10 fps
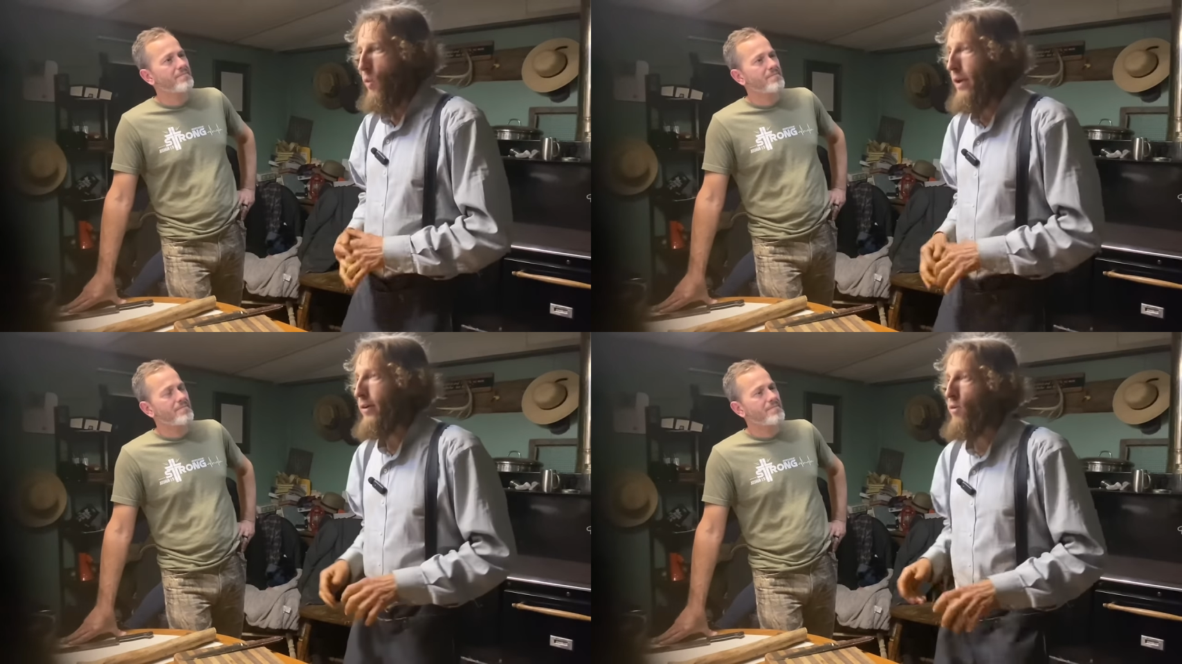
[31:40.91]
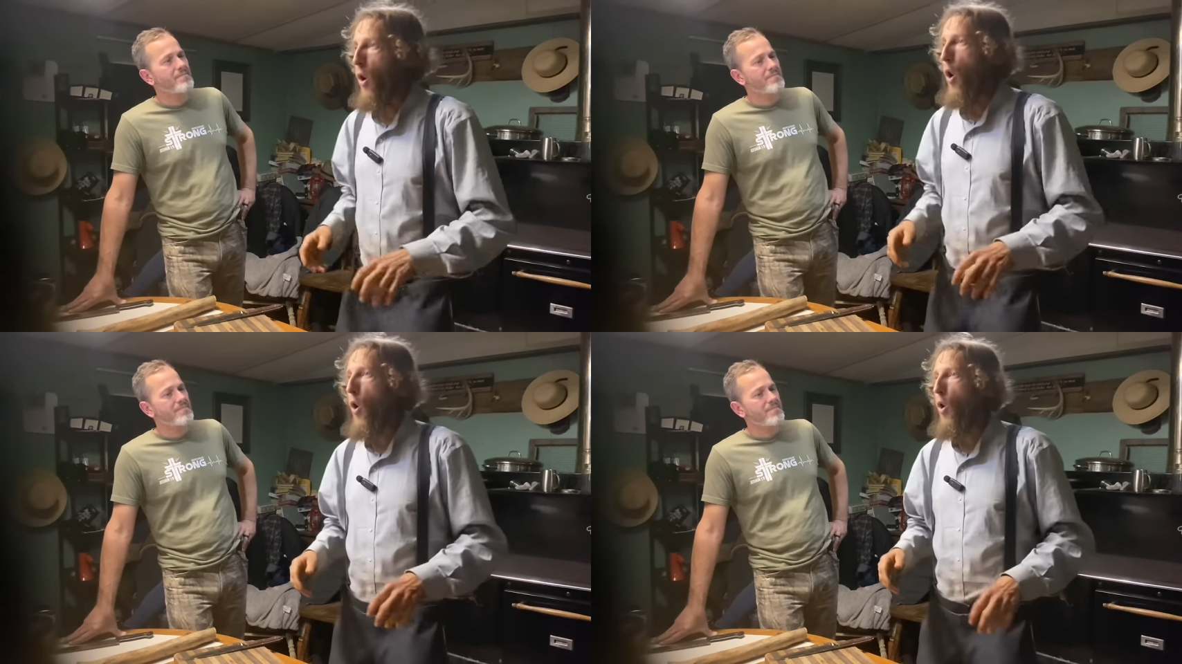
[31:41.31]
Speaker 1: we
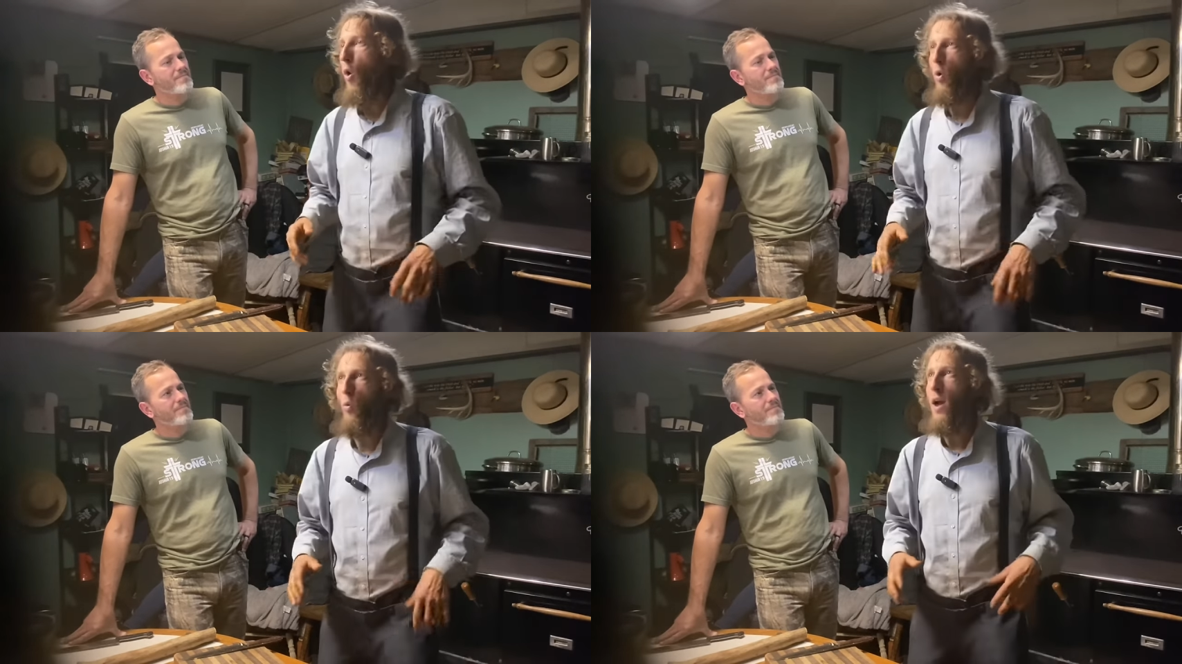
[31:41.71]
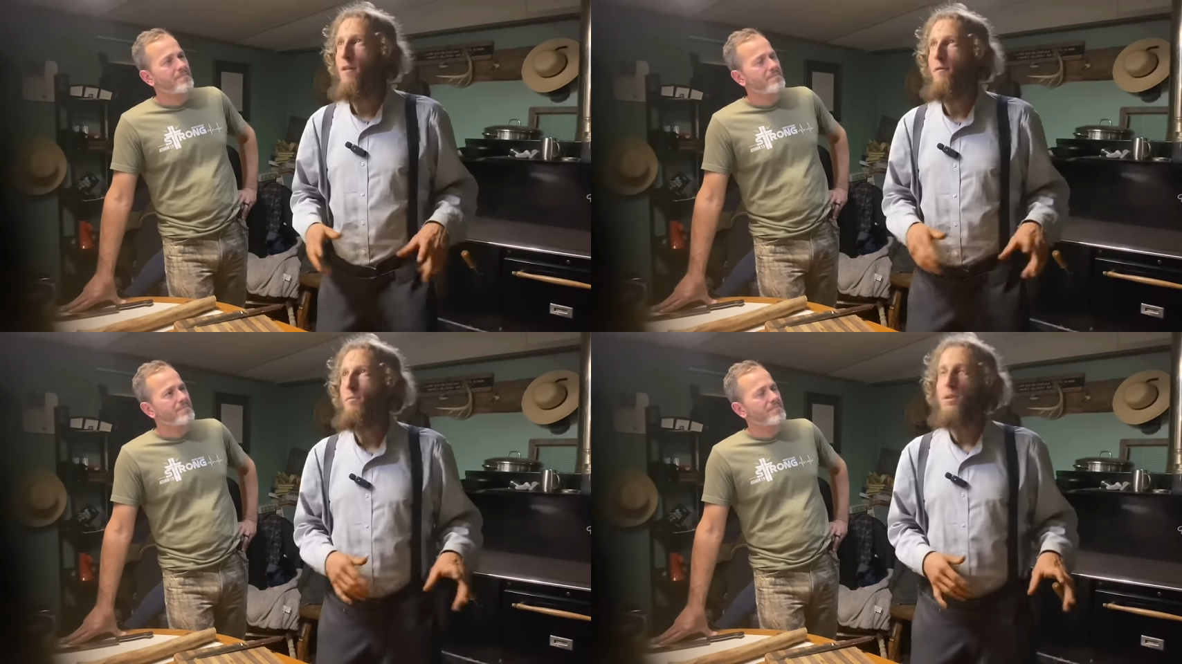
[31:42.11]
crawl
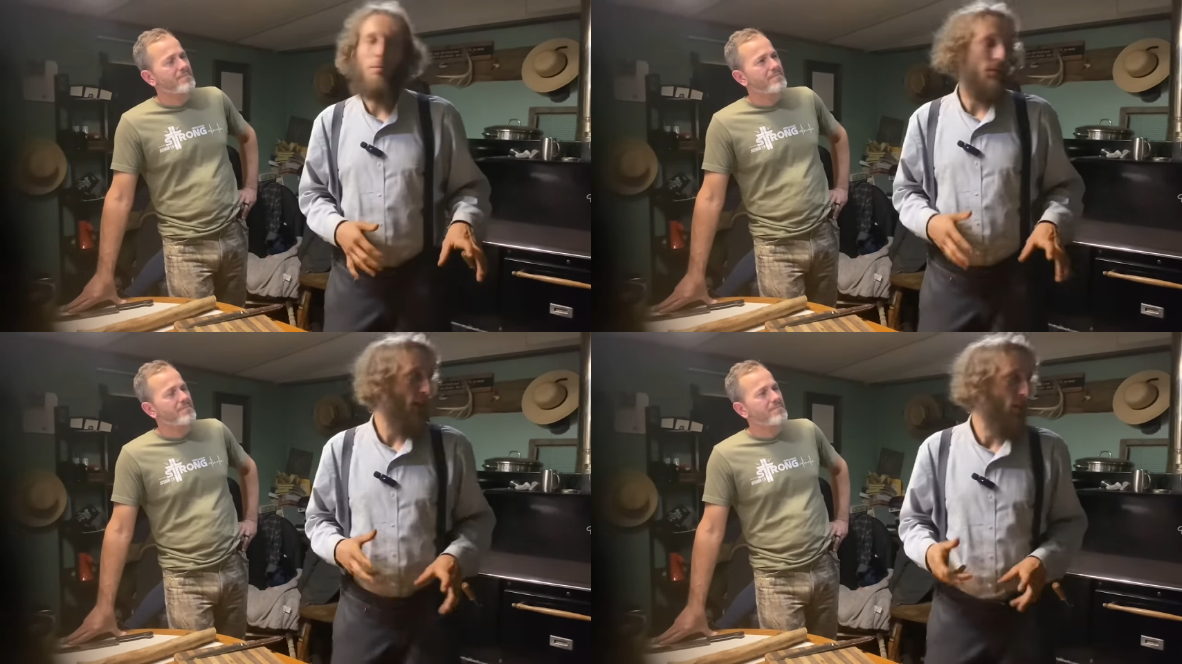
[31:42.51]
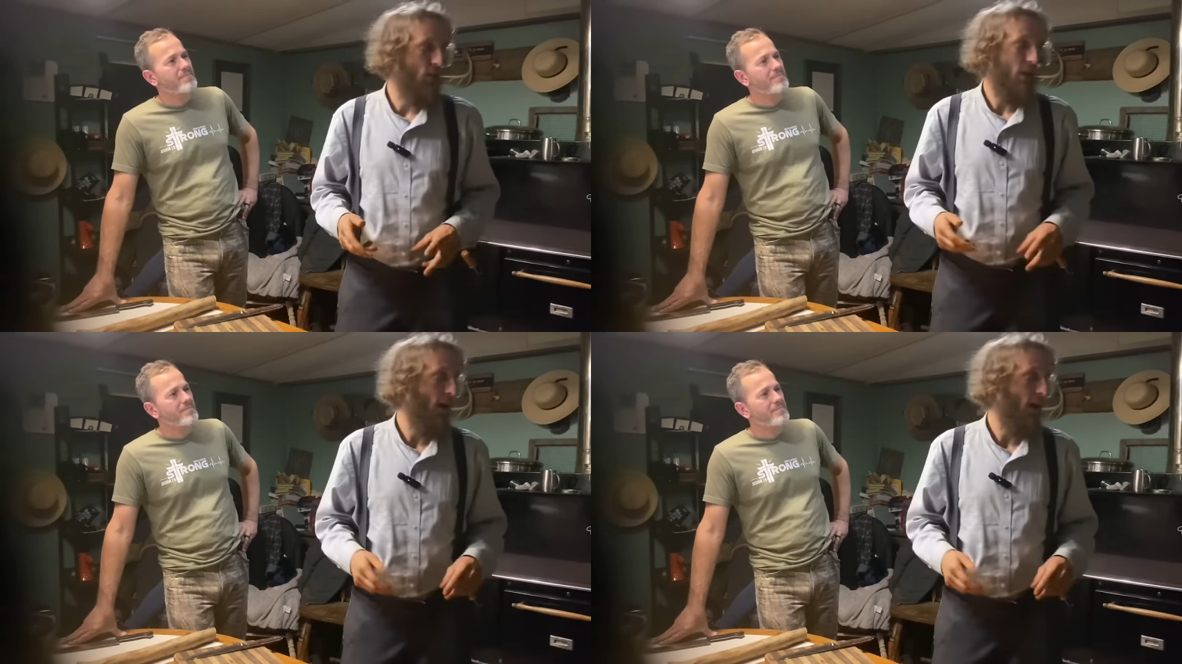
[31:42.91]
away from temptation,